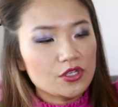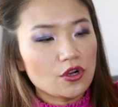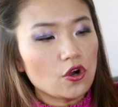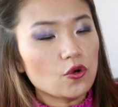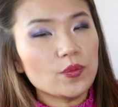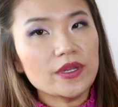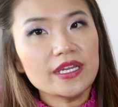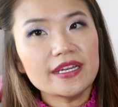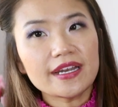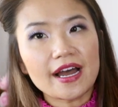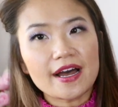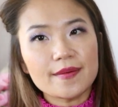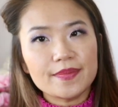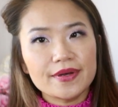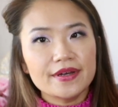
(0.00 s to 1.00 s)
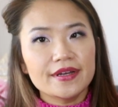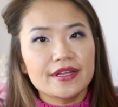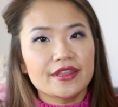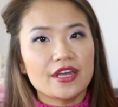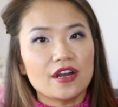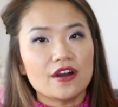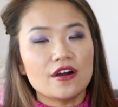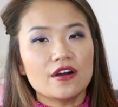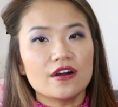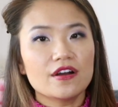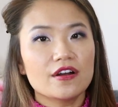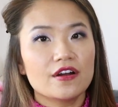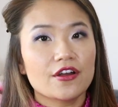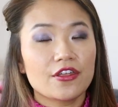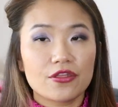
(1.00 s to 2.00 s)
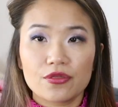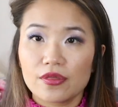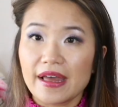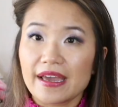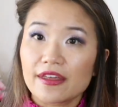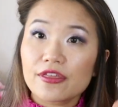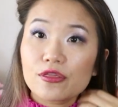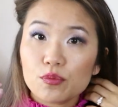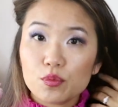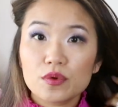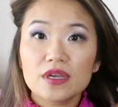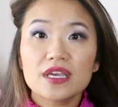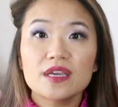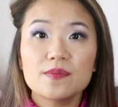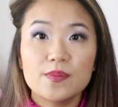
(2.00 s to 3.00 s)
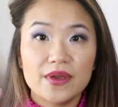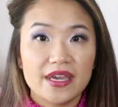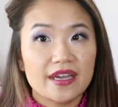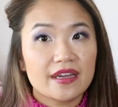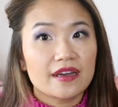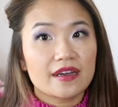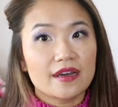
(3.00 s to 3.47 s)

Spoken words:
you open it up, there are like 3 big